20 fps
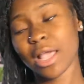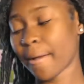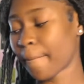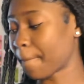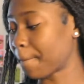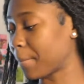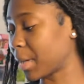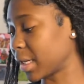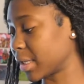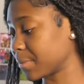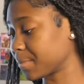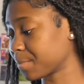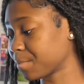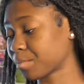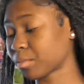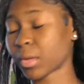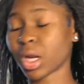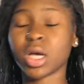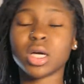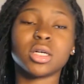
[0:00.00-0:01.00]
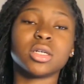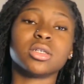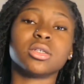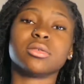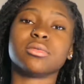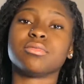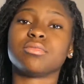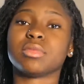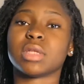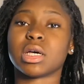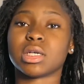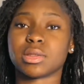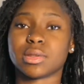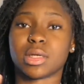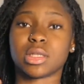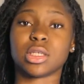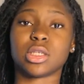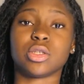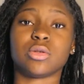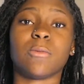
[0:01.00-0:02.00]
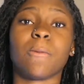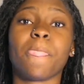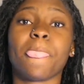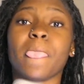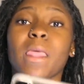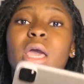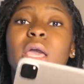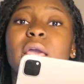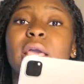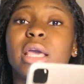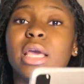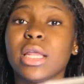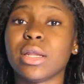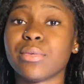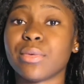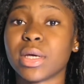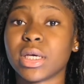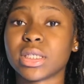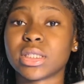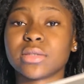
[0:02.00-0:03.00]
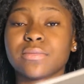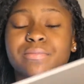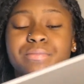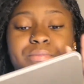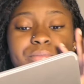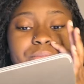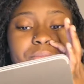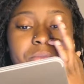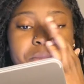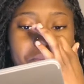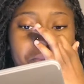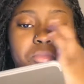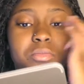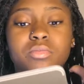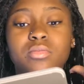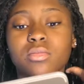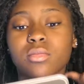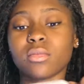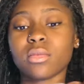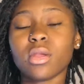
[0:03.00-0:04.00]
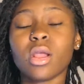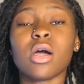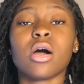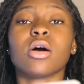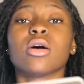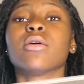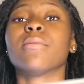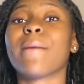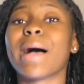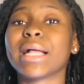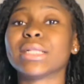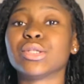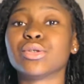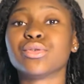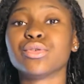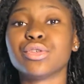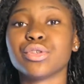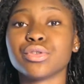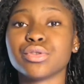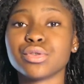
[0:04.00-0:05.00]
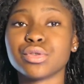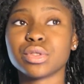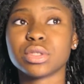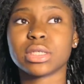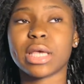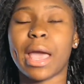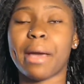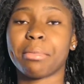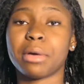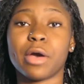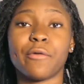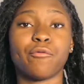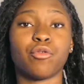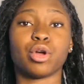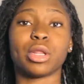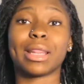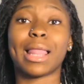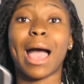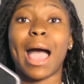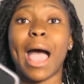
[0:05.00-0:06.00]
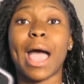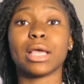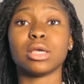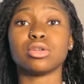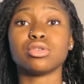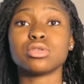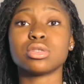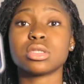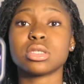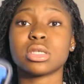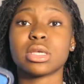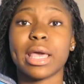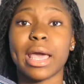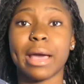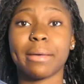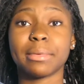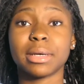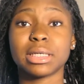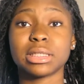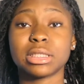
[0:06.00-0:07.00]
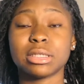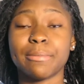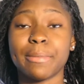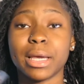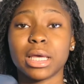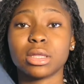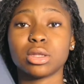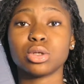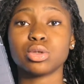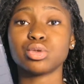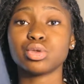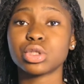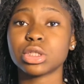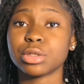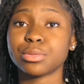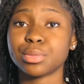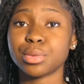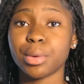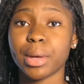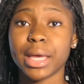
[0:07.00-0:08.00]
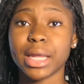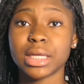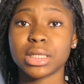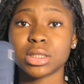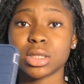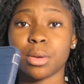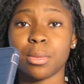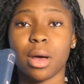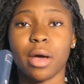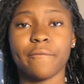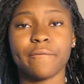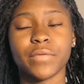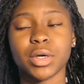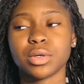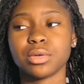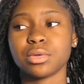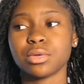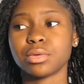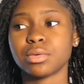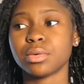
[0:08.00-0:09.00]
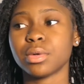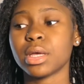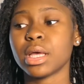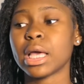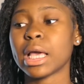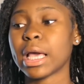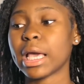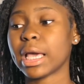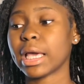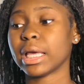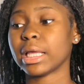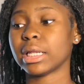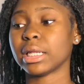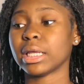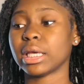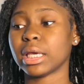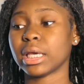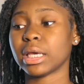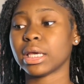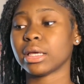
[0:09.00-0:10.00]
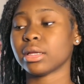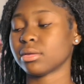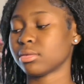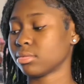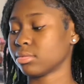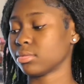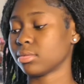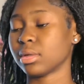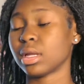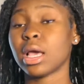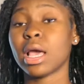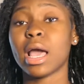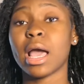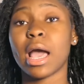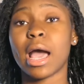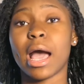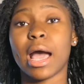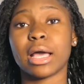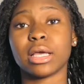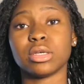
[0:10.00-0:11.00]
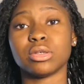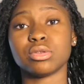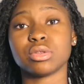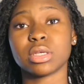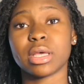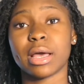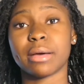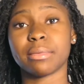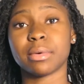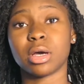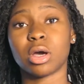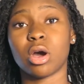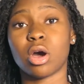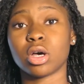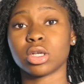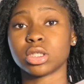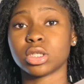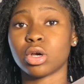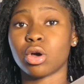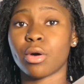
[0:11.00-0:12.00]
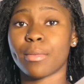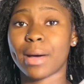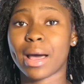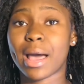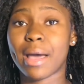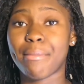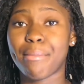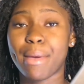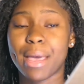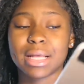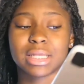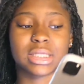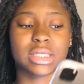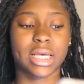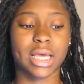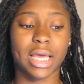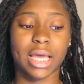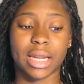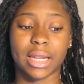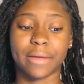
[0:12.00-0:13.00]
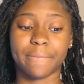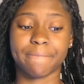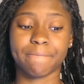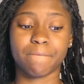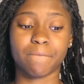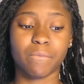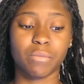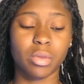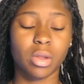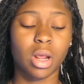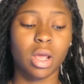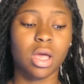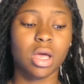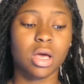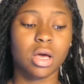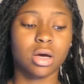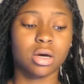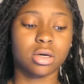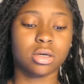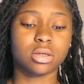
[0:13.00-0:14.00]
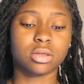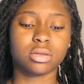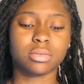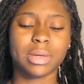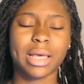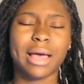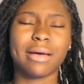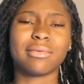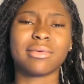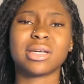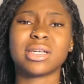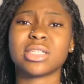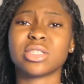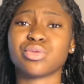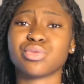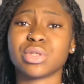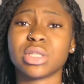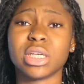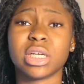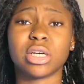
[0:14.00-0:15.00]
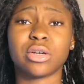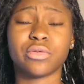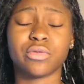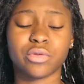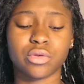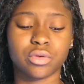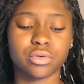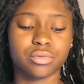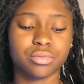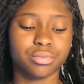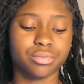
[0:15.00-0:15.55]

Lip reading: but that's right, cute. Anyways, I do use CapCut for a lot. I use CapCut to make little simple edits on my phone, and then I use CapCut also on my iPad to edit. CapCut is really helpful